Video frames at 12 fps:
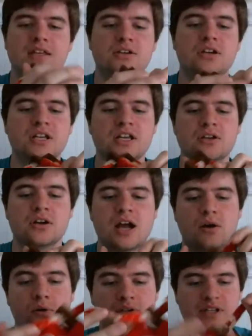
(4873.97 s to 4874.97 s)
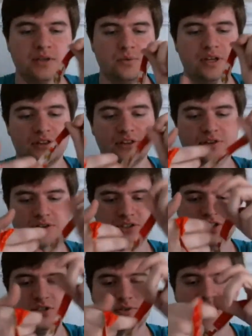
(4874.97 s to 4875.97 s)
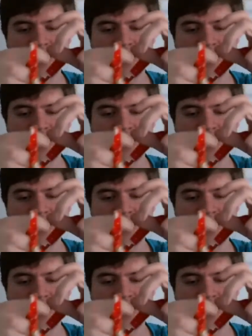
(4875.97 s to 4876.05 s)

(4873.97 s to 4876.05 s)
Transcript: You could either hold it with two